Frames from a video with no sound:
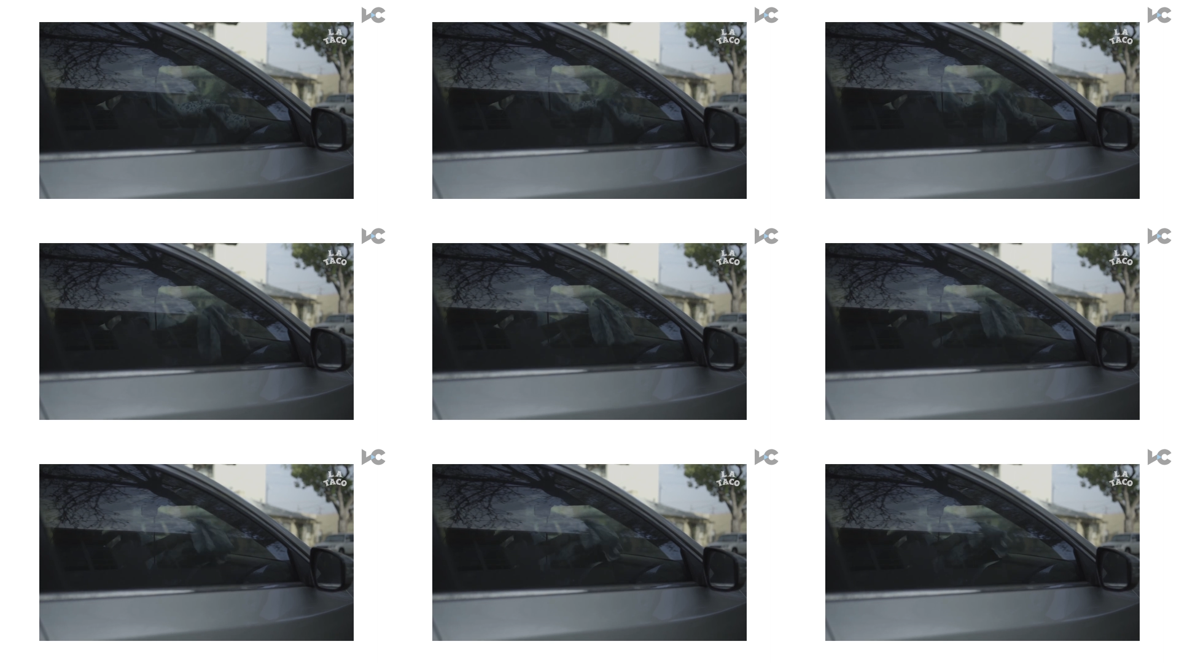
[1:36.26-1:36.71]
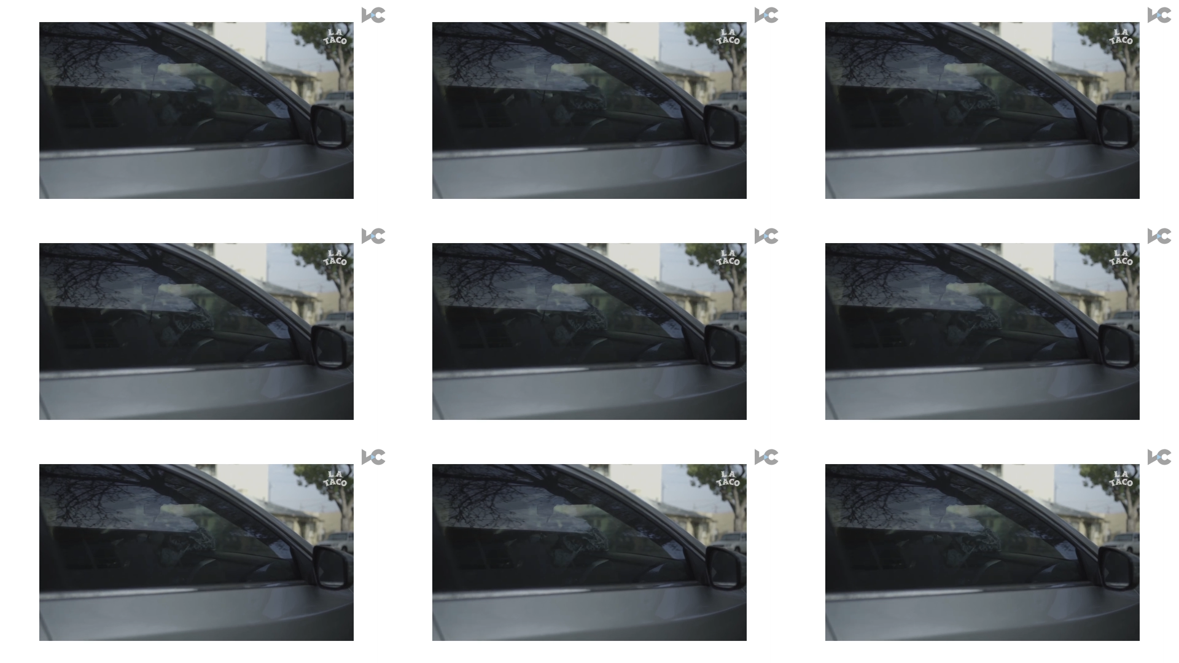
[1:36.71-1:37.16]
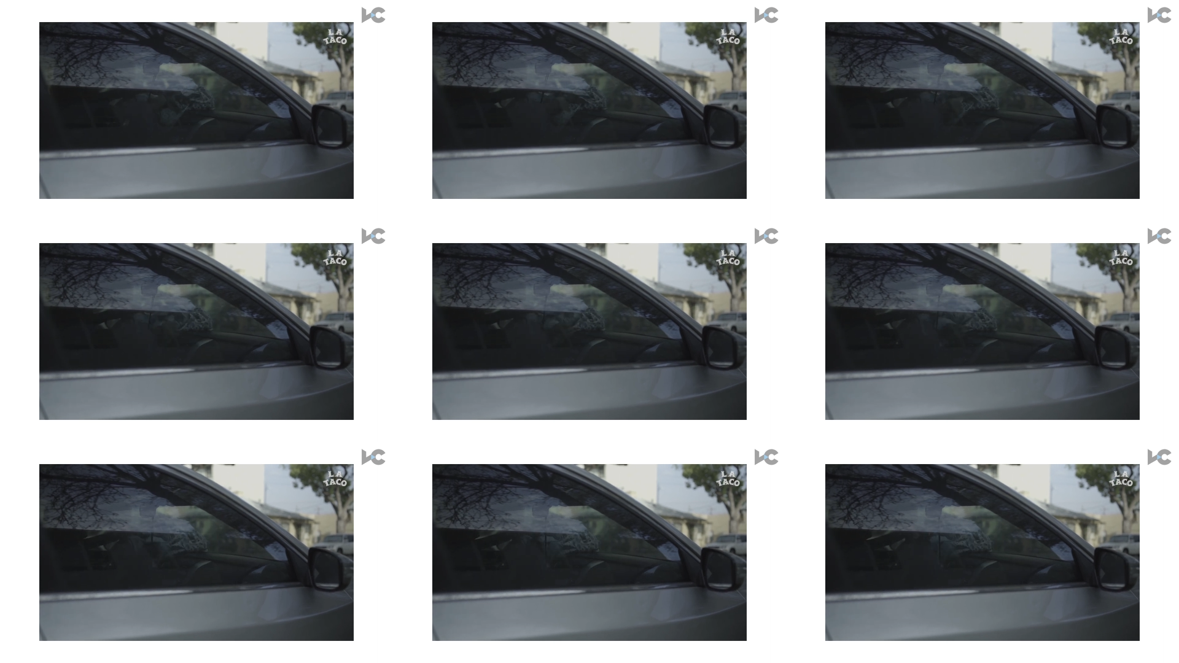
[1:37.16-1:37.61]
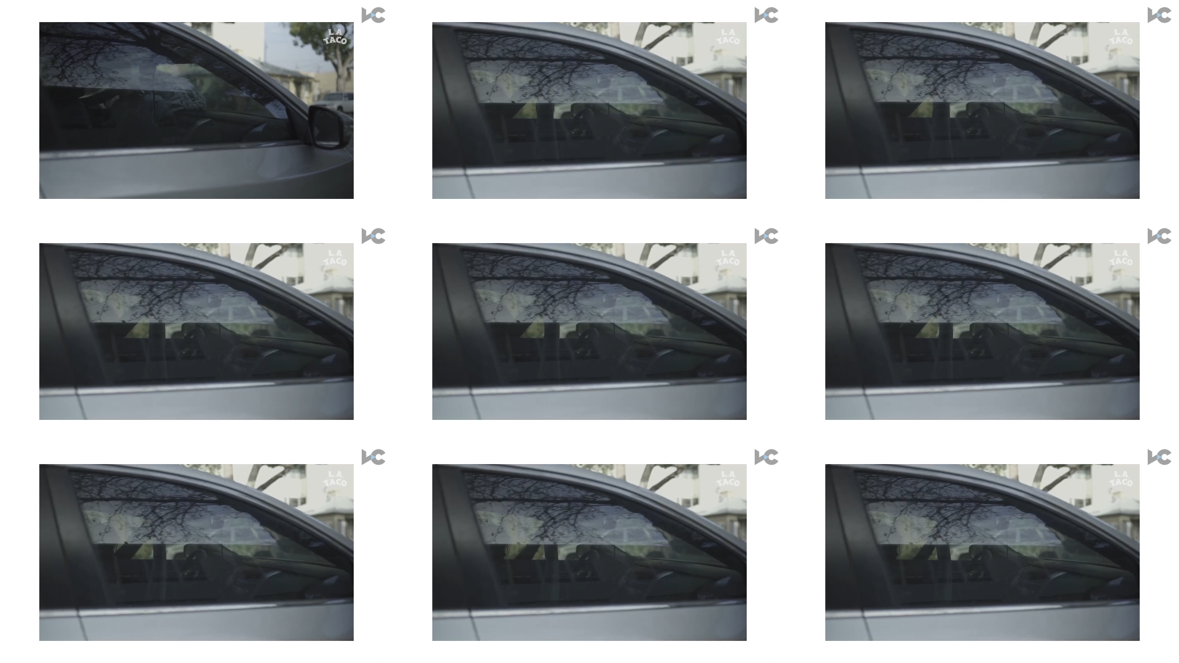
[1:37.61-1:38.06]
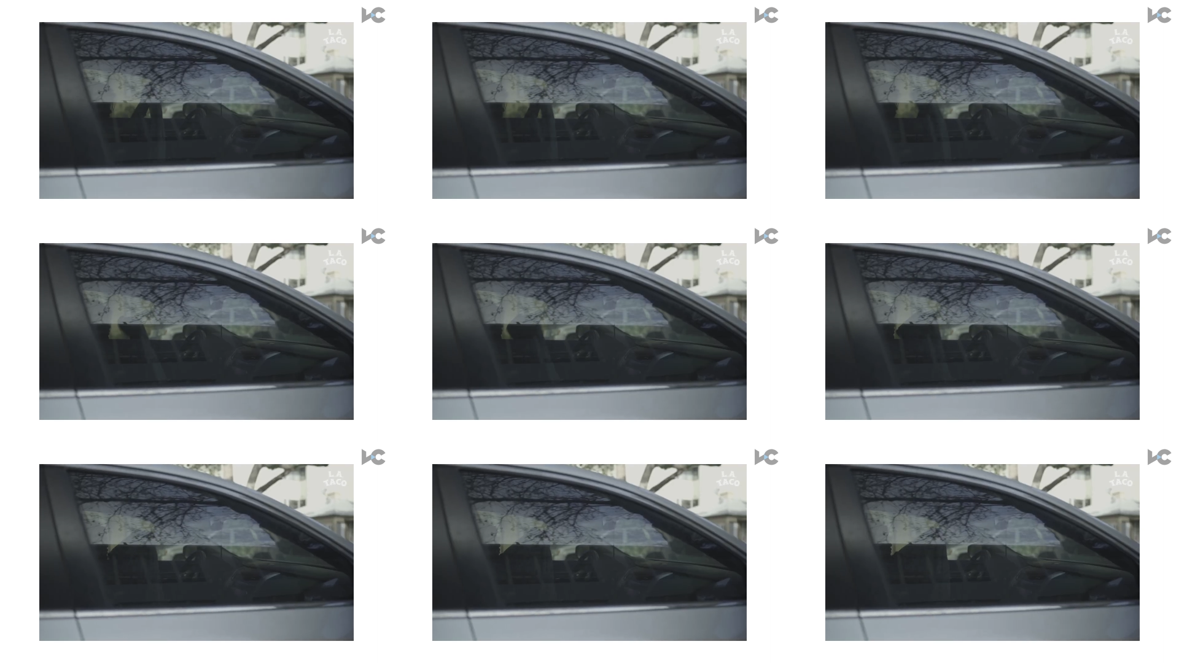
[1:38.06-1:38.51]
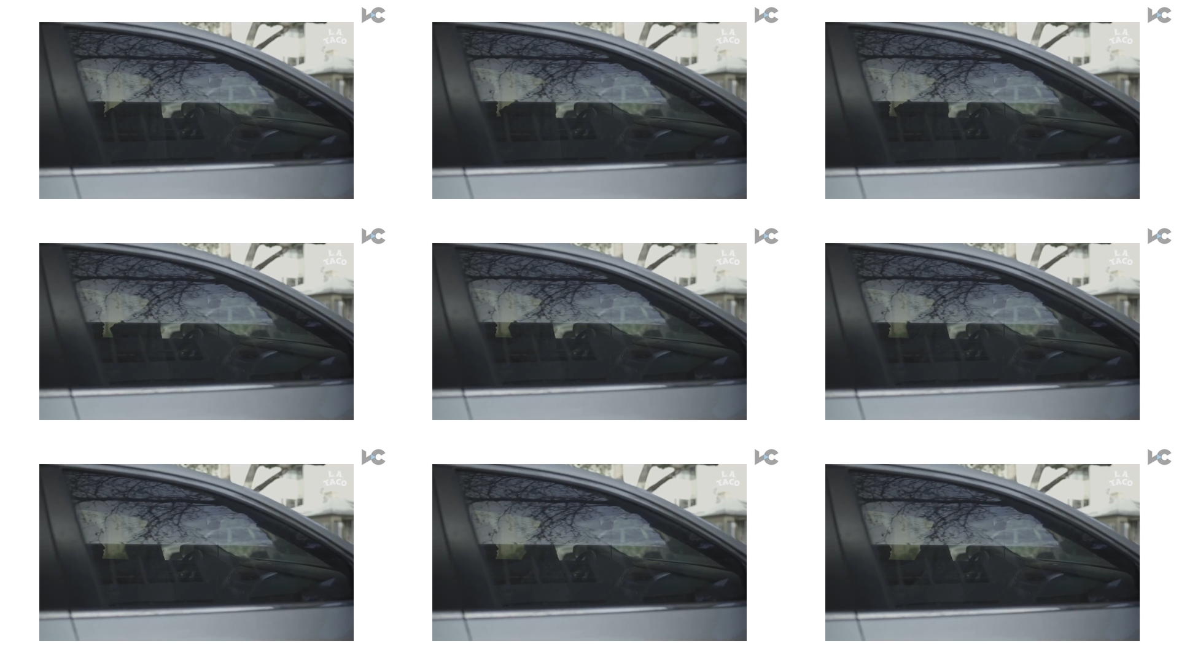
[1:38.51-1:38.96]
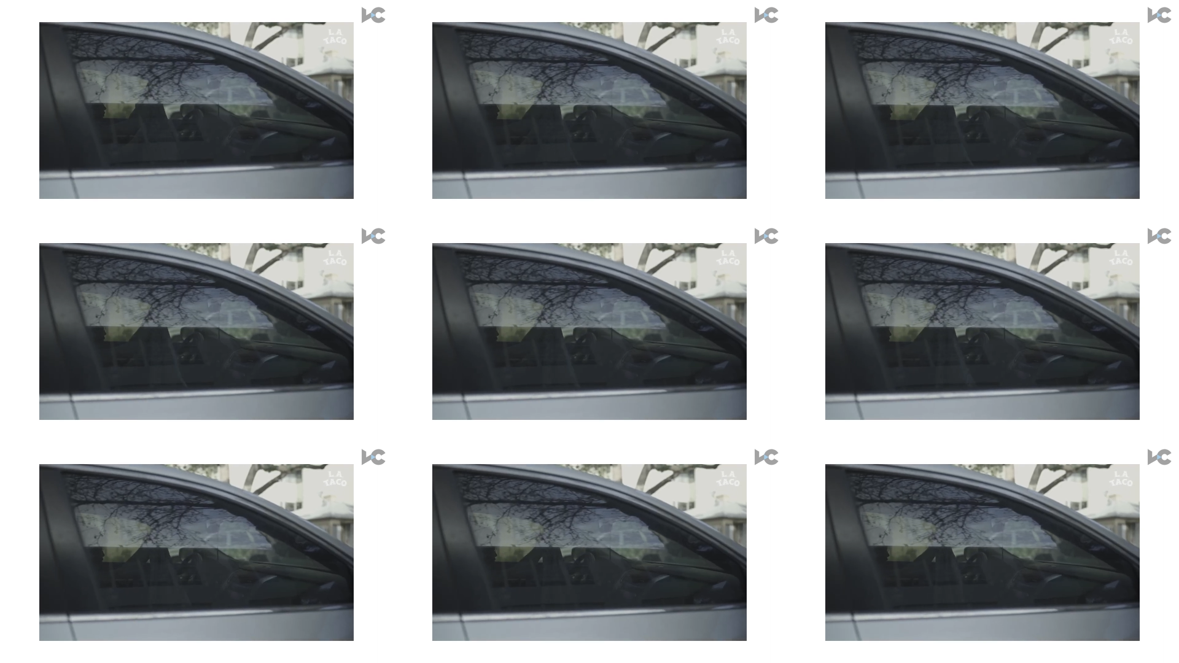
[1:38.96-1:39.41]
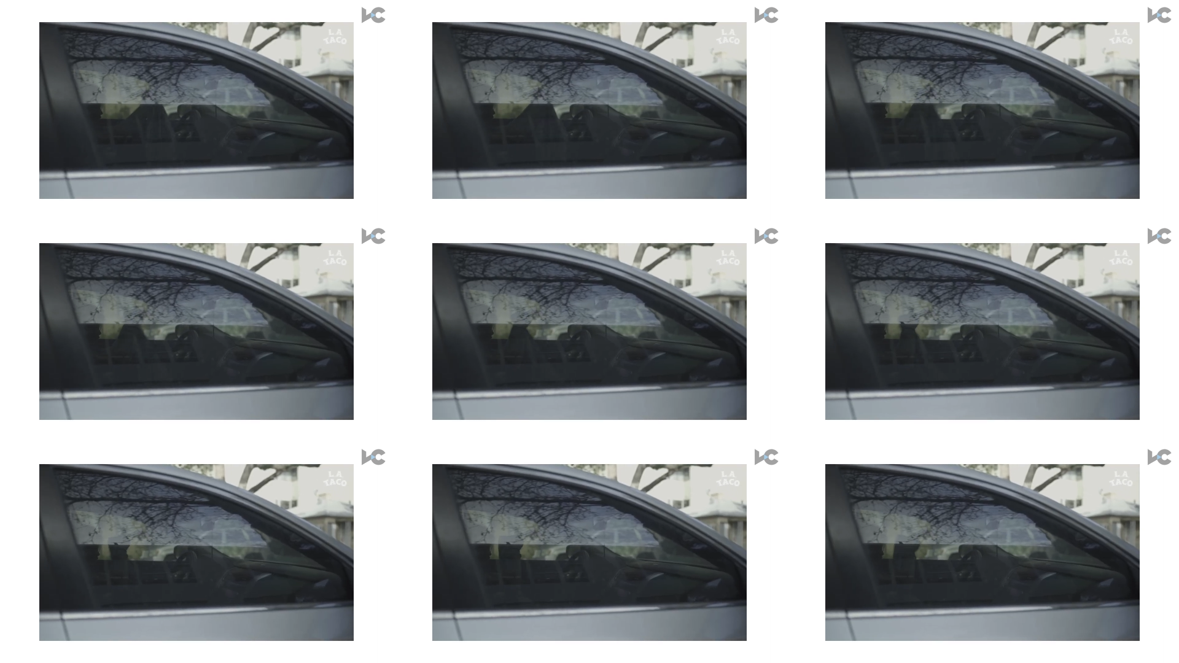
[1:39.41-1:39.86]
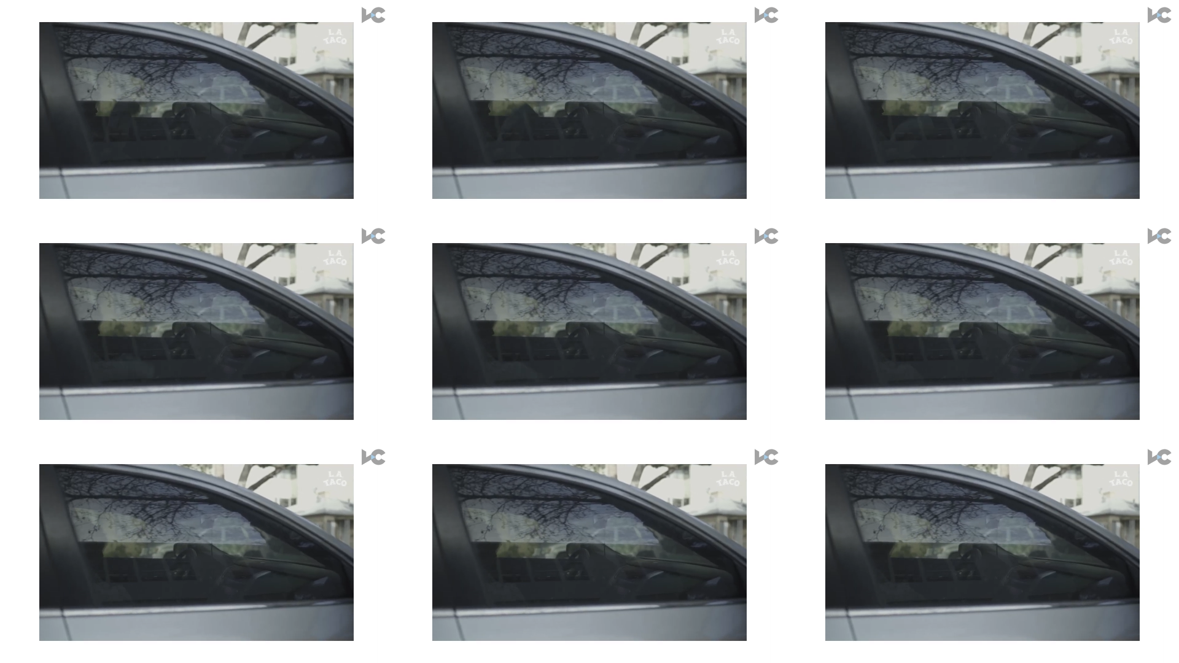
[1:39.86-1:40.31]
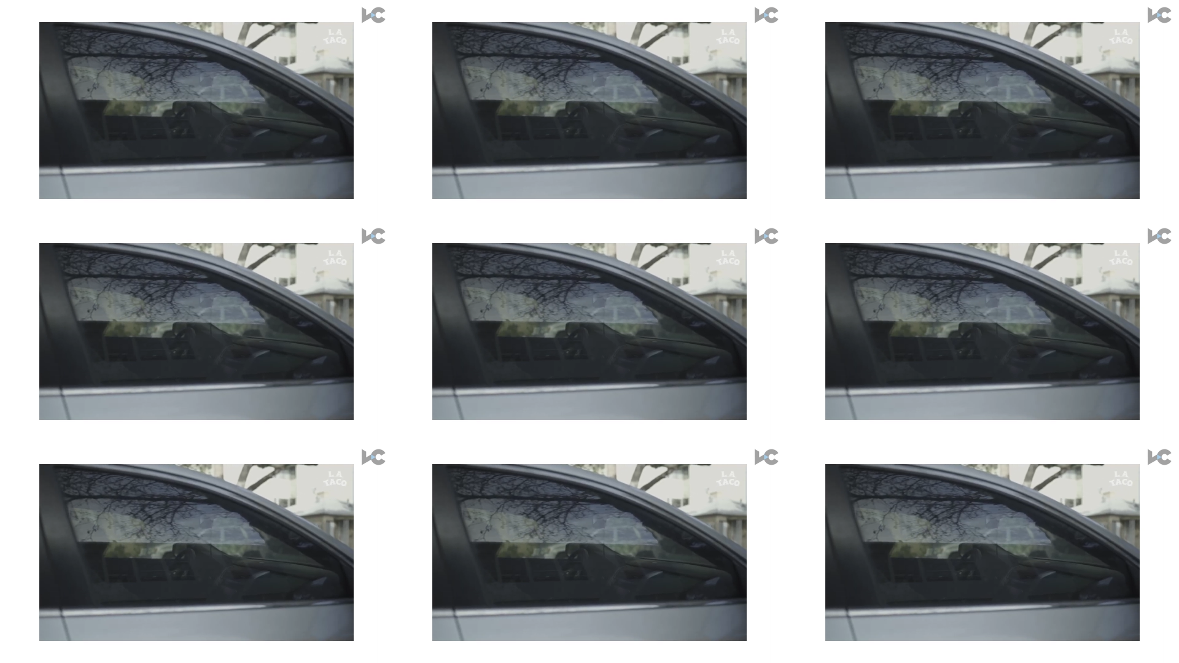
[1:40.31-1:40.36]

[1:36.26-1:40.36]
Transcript: No face is visible, so there are no lips to read.